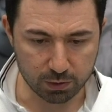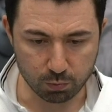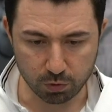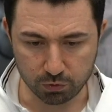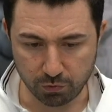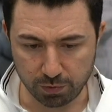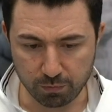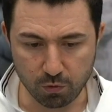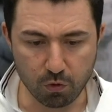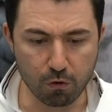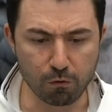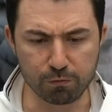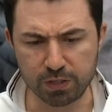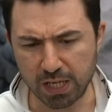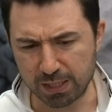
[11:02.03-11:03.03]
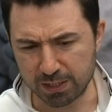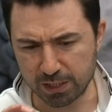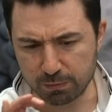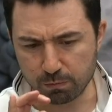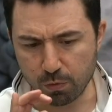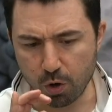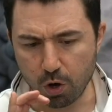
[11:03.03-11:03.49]
was removed,
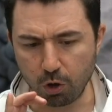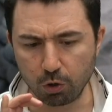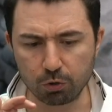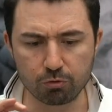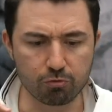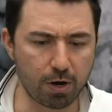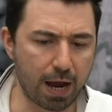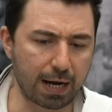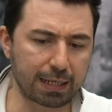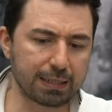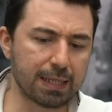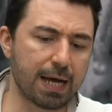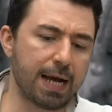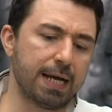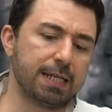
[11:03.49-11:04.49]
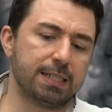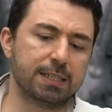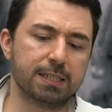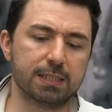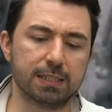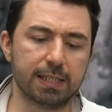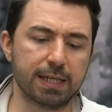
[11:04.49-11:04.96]
small crack
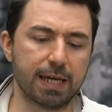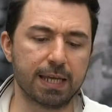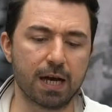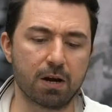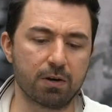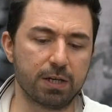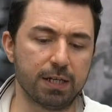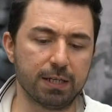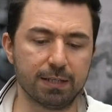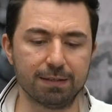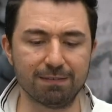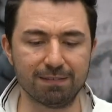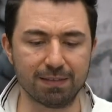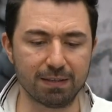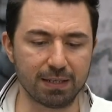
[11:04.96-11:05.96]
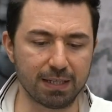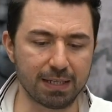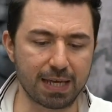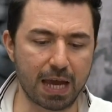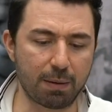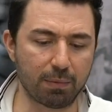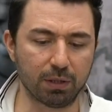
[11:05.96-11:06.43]
lines that are in
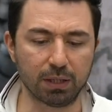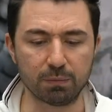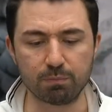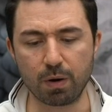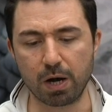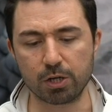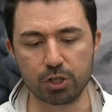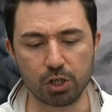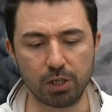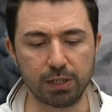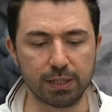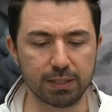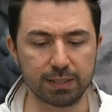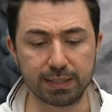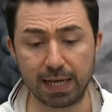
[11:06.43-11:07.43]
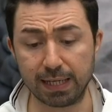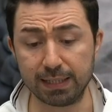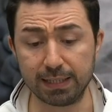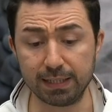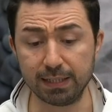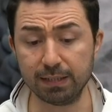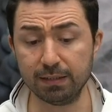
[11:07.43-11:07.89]
enamel and partially
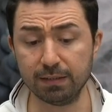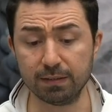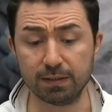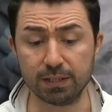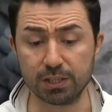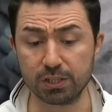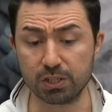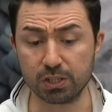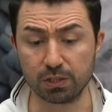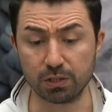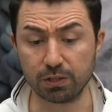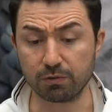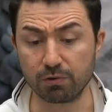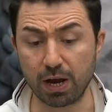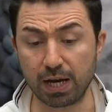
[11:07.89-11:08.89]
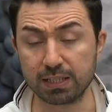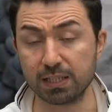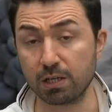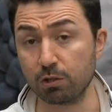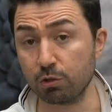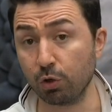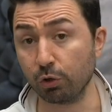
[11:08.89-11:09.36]
indenting. These cracks
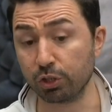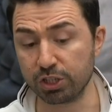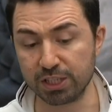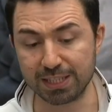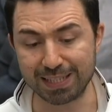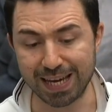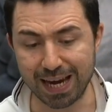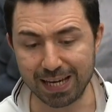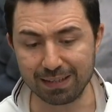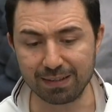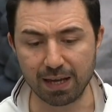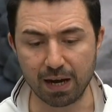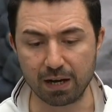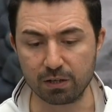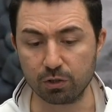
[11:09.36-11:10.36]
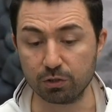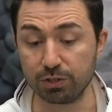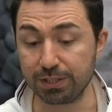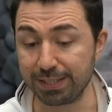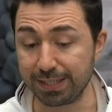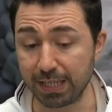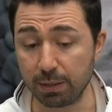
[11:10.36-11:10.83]
are not stained, they are
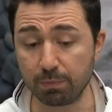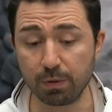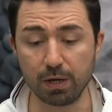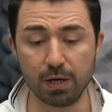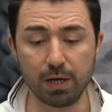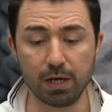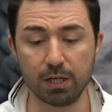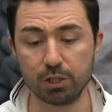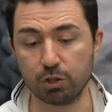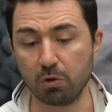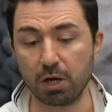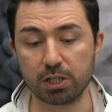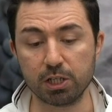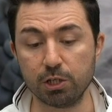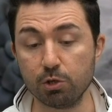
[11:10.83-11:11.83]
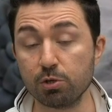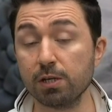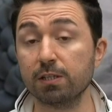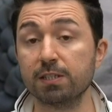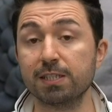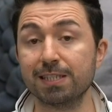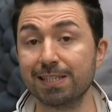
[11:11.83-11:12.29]
not deep, so actually you
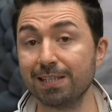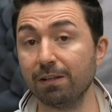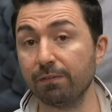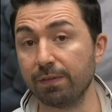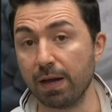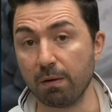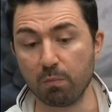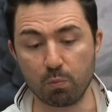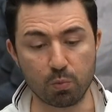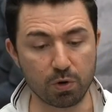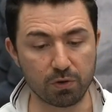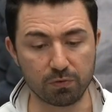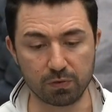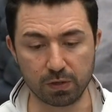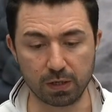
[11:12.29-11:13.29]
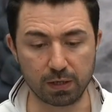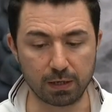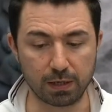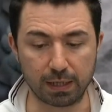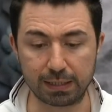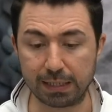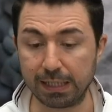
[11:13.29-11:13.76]
can seal them with
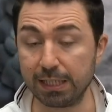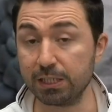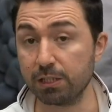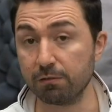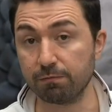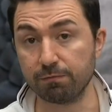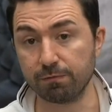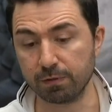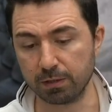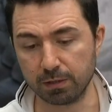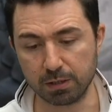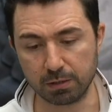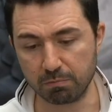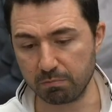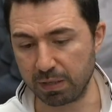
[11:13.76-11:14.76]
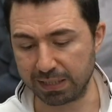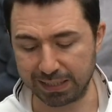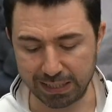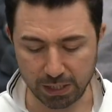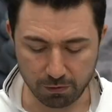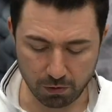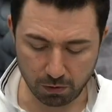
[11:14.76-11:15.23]
adhesive
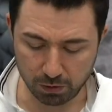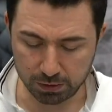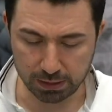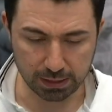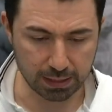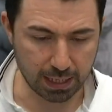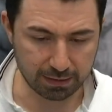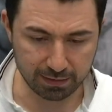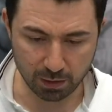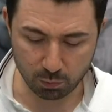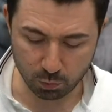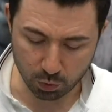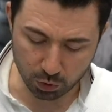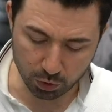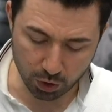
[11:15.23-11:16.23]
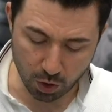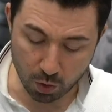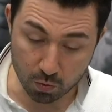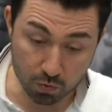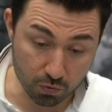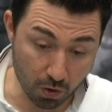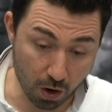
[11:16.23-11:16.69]
materials and nothing will
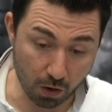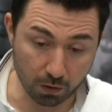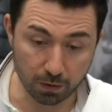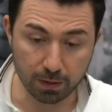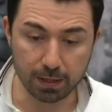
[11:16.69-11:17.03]
go wrong.